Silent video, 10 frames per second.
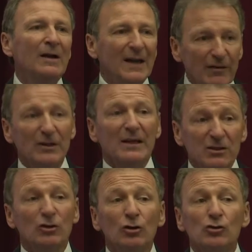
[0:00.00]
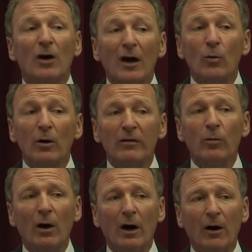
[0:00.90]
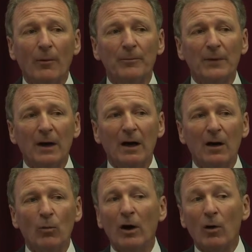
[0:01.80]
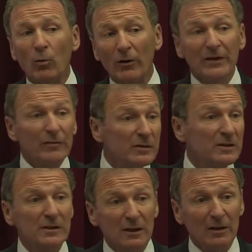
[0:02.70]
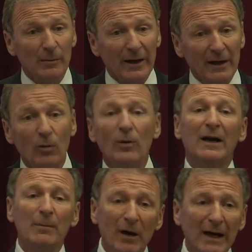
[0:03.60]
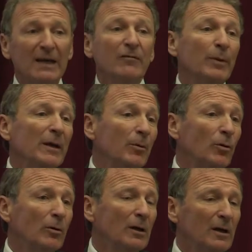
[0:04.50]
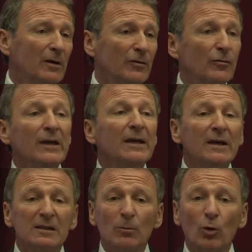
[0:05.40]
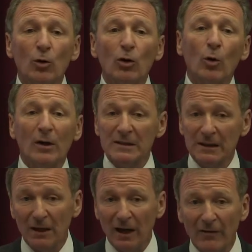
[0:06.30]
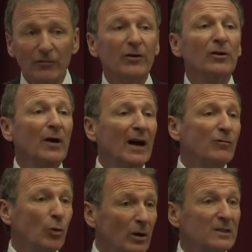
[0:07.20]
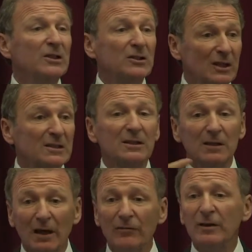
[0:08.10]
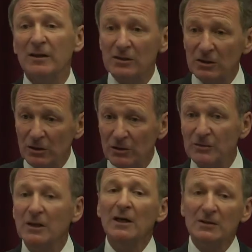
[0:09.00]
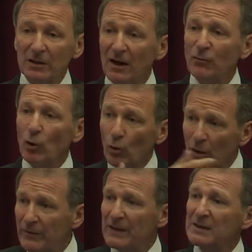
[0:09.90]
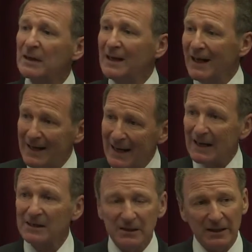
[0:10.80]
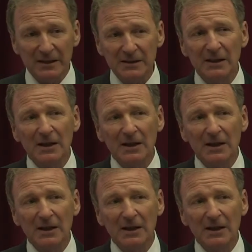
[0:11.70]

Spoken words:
if it is a new drug worthwhile, well, what difference is it going to make? Well, it might give people 3 years more quality life. So you have quality adjusted life years to use. So you have all of this analysis,